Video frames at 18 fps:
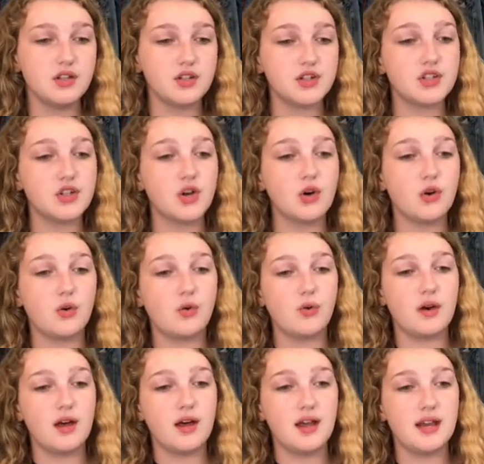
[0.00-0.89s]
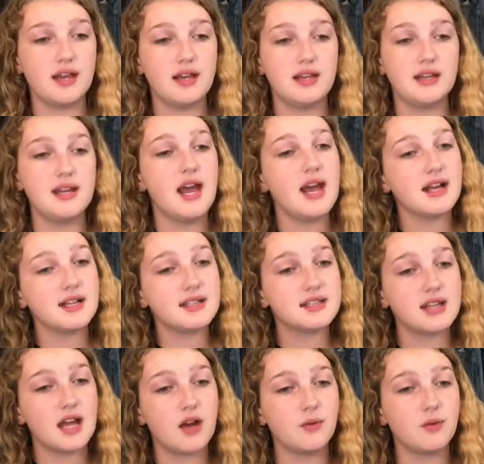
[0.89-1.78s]
So next
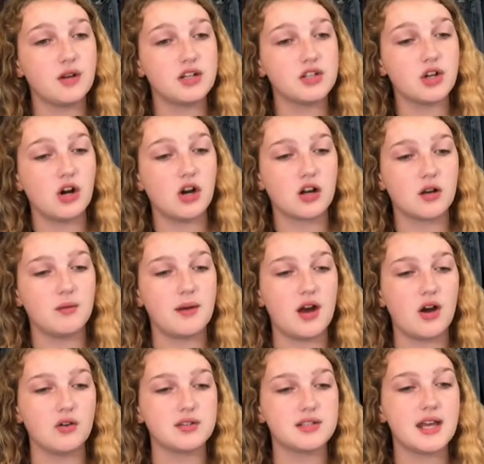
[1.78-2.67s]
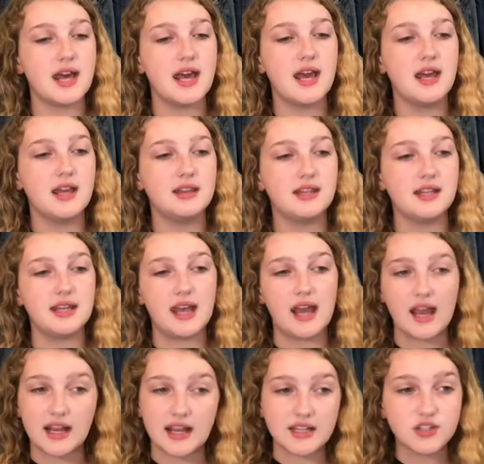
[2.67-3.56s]
I want to talk about the
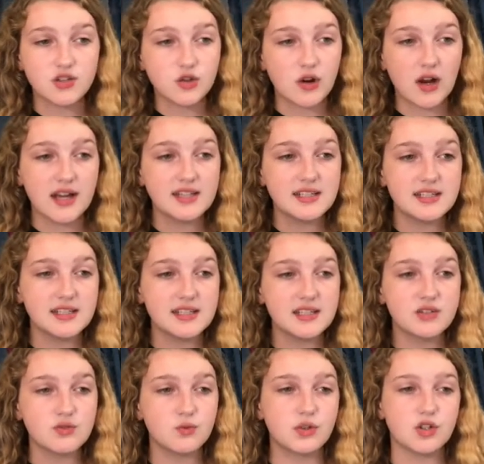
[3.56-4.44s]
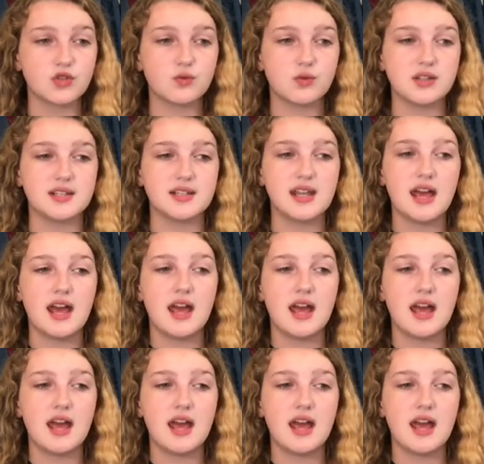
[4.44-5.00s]
AIDS crisis, which was,